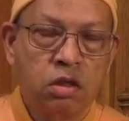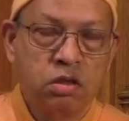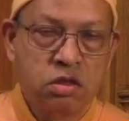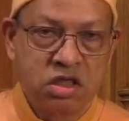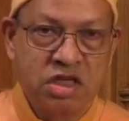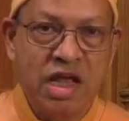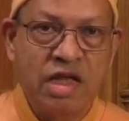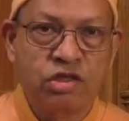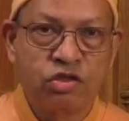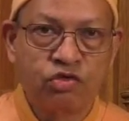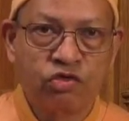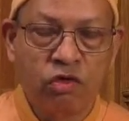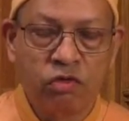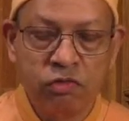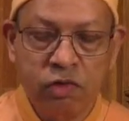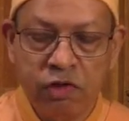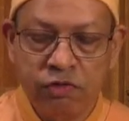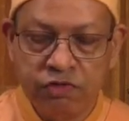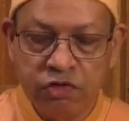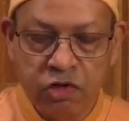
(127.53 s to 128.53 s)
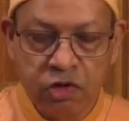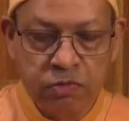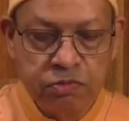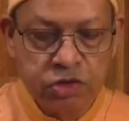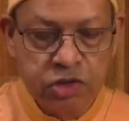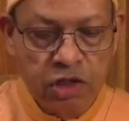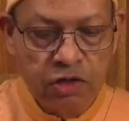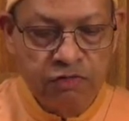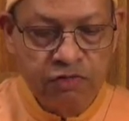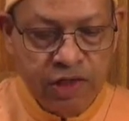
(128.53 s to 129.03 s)
transforming for
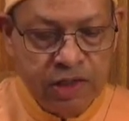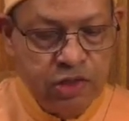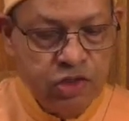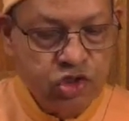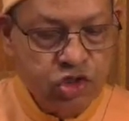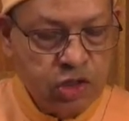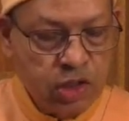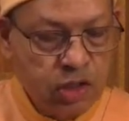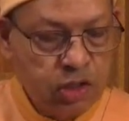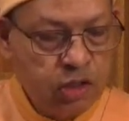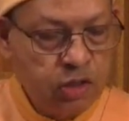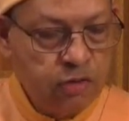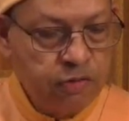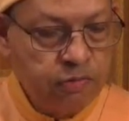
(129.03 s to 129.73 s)
himself inside.